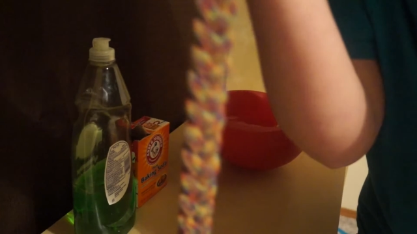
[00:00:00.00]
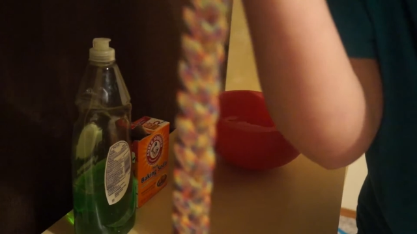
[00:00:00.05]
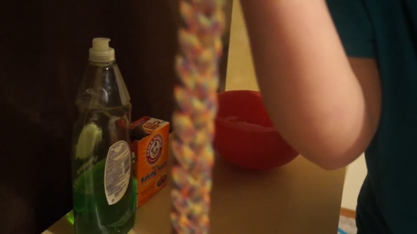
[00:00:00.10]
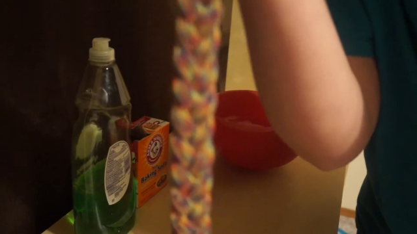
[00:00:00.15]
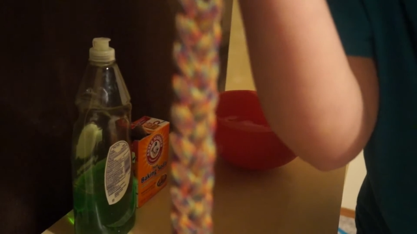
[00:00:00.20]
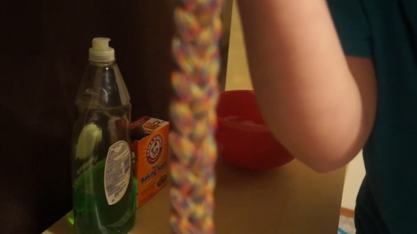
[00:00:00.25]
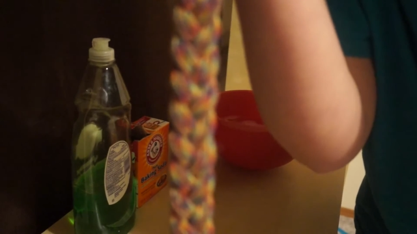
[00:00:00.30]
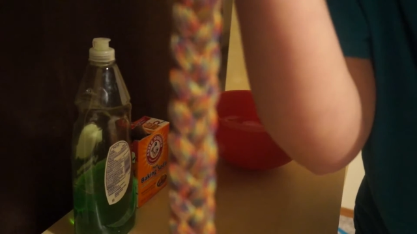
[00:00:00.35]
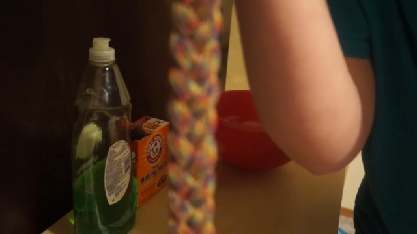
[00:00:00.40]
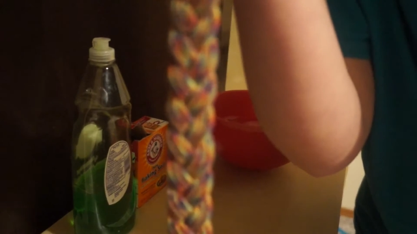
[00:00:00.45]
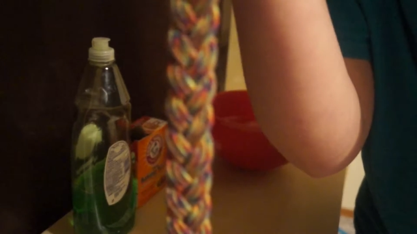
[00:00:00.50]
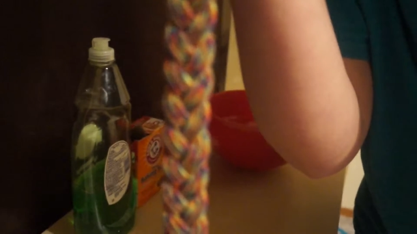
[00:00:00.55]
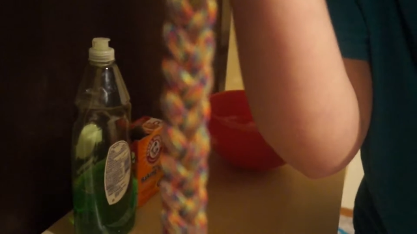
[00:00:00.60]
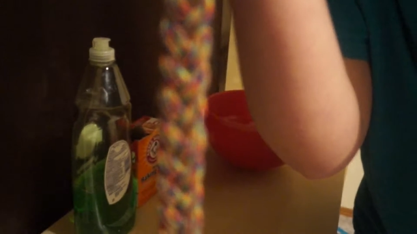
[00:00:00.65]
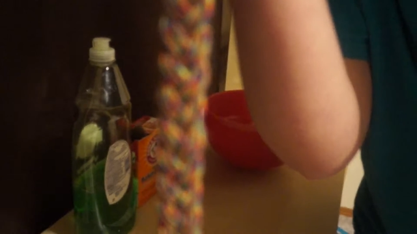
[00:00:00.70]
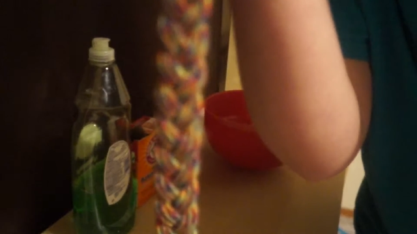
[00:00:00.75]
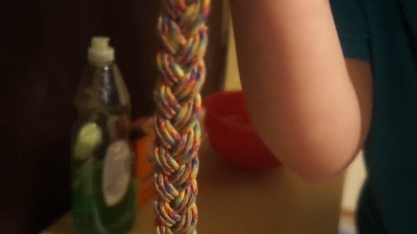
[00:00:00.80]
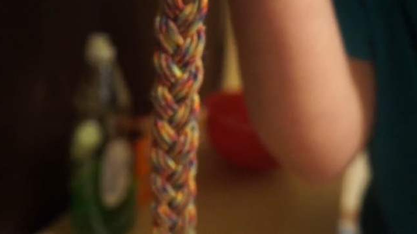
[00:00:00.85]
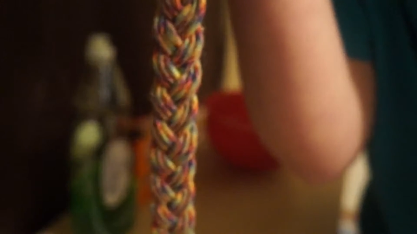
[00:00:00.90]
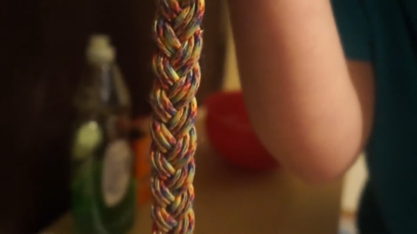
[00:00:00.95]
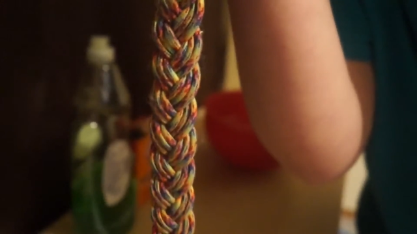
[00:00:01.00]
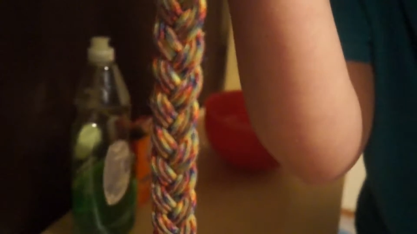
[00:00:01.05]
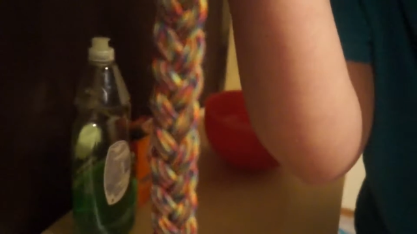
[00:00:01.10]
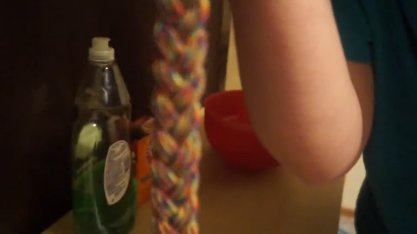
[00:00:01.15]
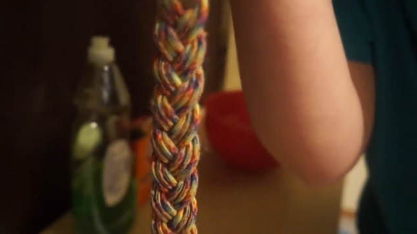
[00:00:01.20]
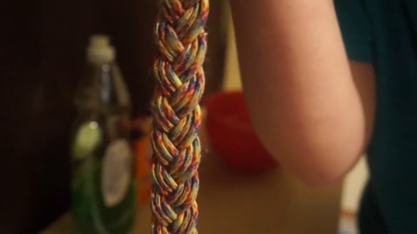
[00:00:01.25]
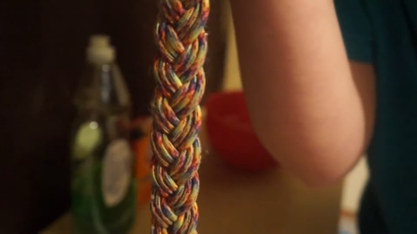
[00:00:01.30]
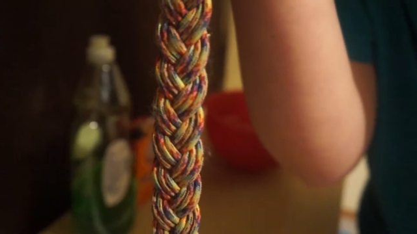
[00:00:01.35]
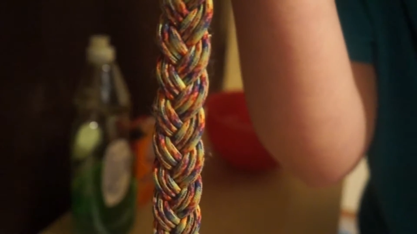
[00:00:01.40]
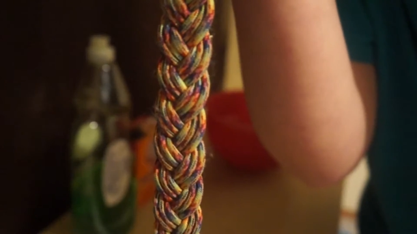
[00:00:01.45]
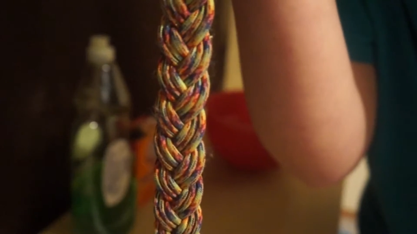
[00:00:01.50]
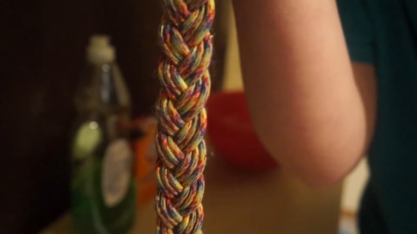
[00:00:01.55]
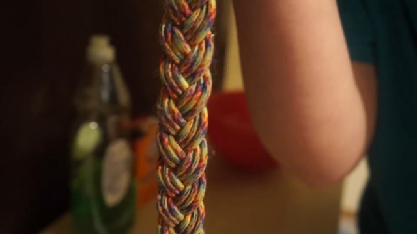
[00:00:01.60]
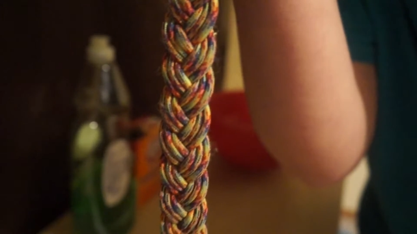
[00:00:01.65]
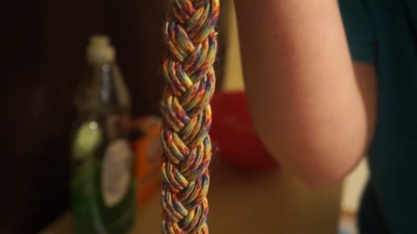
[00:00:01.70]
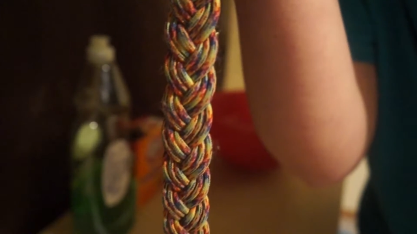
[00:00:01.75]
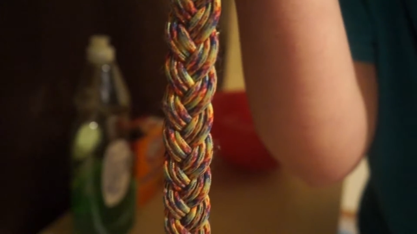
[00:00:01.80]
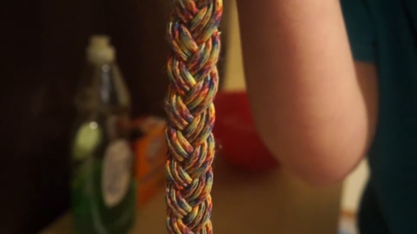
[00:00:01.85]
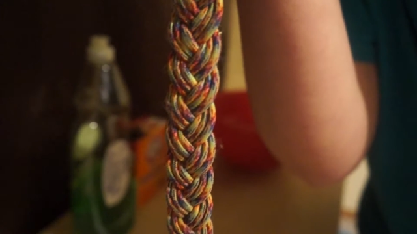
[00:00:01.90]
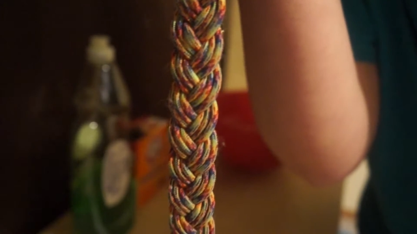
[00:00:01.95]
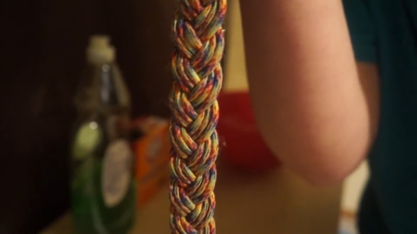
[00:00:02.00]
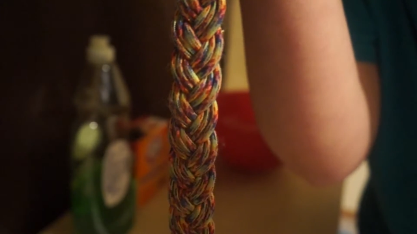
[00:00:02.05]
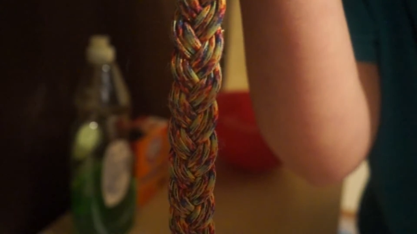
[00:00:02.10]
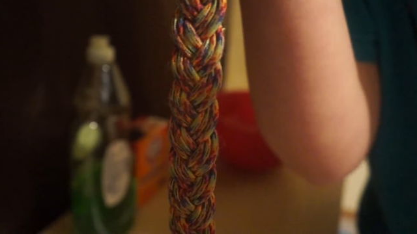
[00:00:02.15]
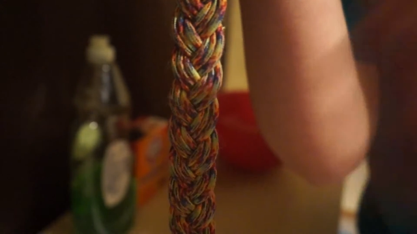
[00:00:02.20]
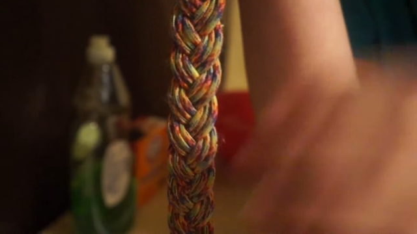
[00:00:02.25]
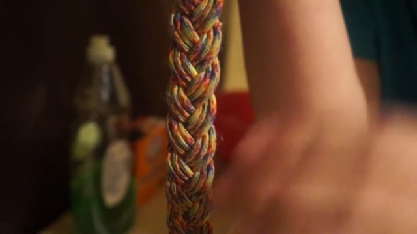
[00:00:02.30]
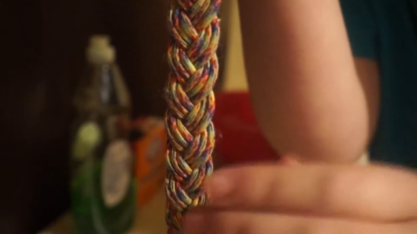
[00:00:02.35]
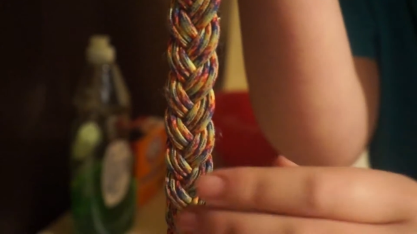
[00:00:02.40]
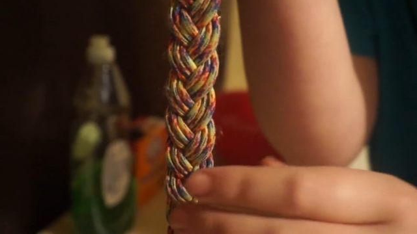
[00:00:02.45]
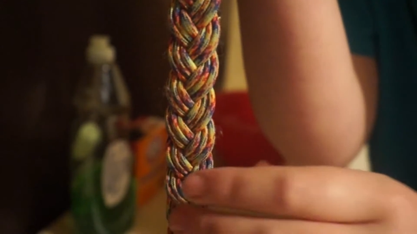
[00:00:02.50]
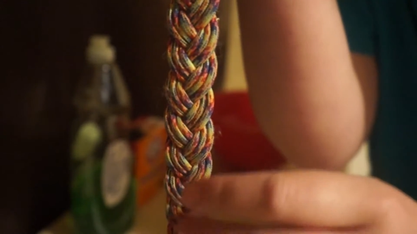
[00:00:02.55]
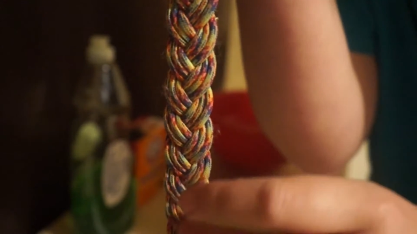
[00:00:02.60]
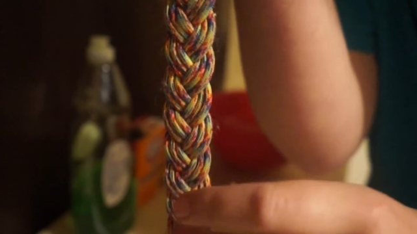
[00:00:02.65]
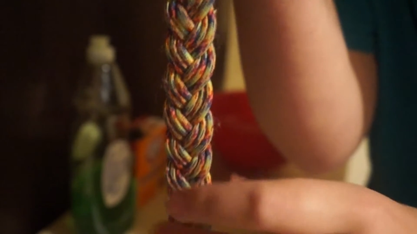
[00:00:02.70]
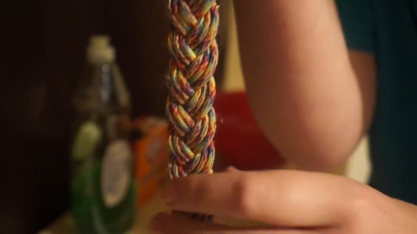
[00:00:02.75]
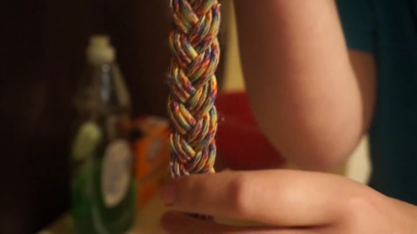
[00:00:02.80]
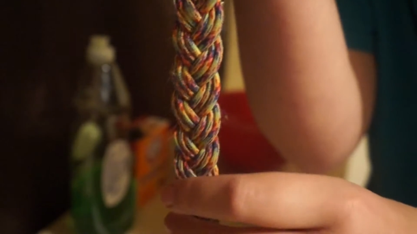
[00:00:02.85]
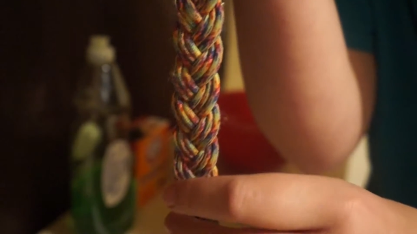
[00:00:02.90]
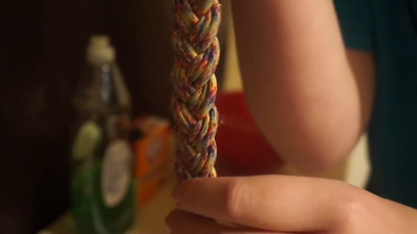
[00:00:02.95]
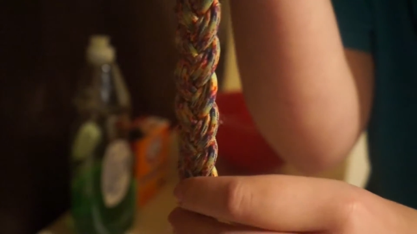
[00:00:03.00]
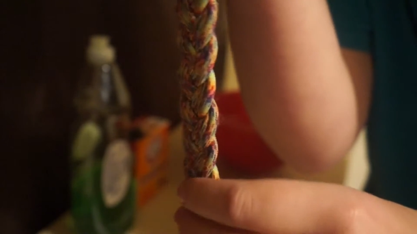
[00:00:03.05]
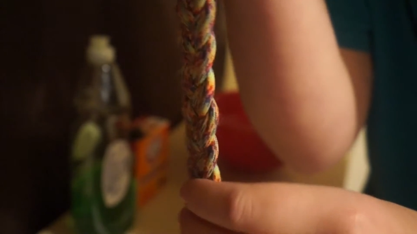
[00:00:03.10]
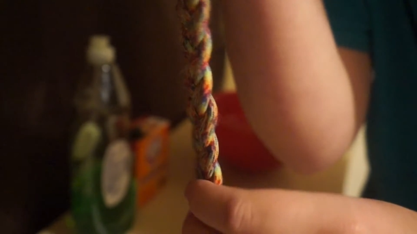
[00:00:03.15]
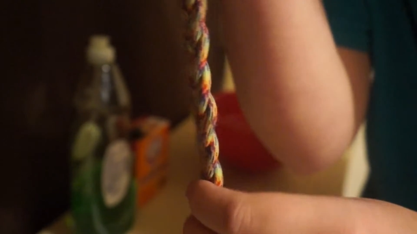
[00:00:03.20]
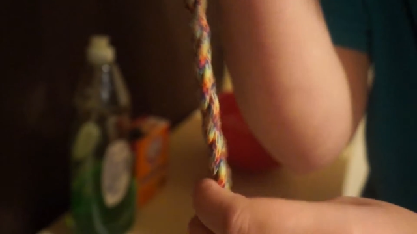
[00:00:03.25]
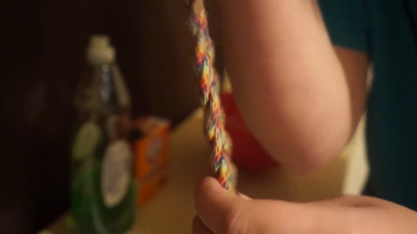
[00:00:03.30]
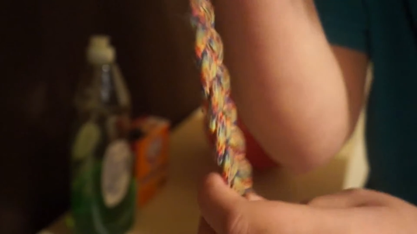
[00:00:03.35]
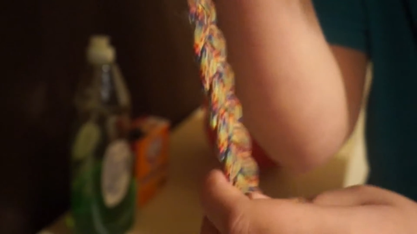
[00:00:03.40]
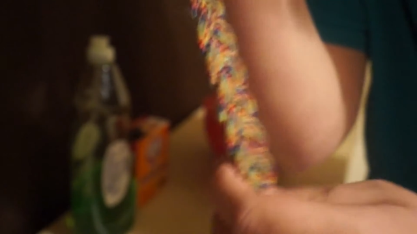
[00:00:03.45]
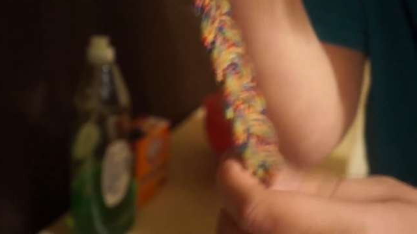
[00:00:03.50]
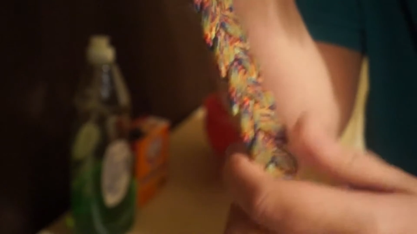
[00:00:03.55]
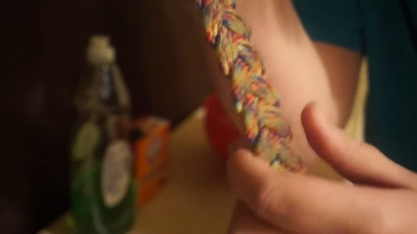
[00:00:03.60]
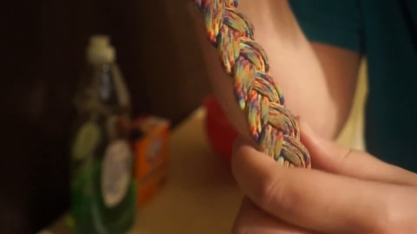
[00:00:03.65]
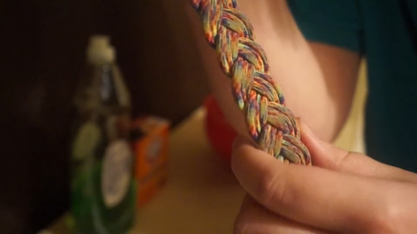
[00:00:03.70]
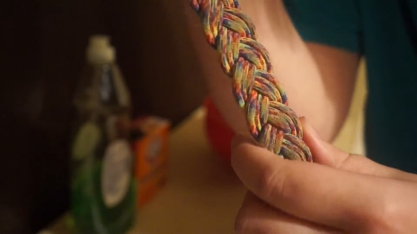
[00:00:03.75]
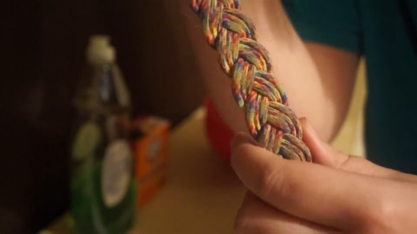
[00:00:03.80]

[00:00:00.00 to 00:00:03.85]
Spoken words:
No face is visible, so there are no lips to read.